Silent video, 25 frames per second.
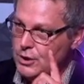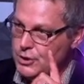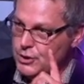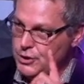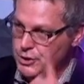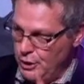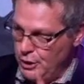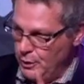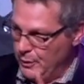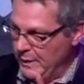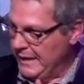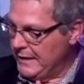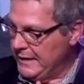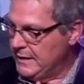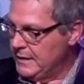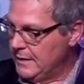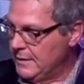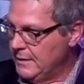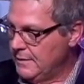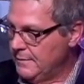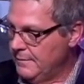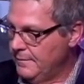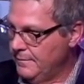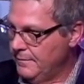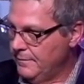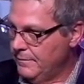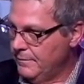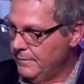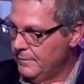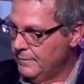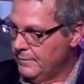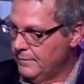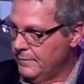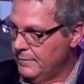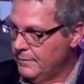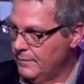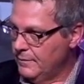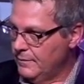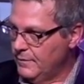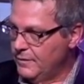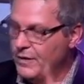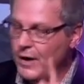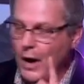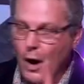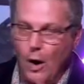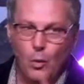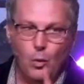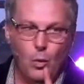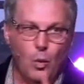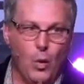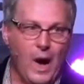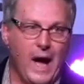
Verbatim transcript: do it. Don't